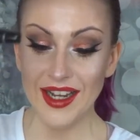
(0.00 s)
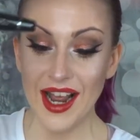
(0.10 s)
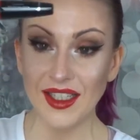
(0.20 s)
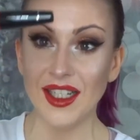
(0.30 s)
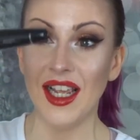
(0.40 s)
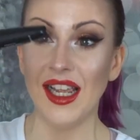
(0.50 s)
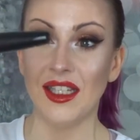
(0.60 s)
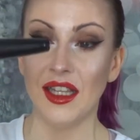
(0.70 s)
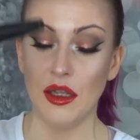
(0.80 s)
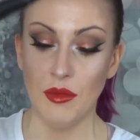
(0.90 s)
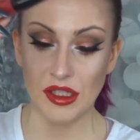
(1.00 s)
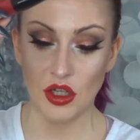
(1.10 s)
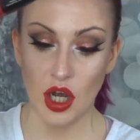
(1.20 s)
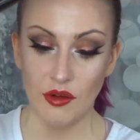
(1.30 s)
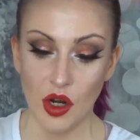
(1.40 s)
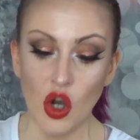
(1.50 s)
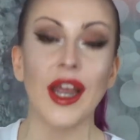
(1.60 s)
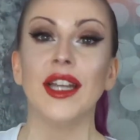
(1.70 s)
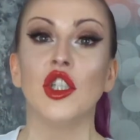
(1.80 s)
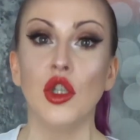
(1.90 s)
next is the mascara.
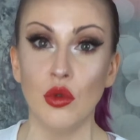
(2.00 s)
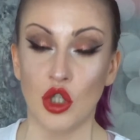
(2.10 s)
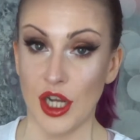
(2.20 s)
Okay, Duce?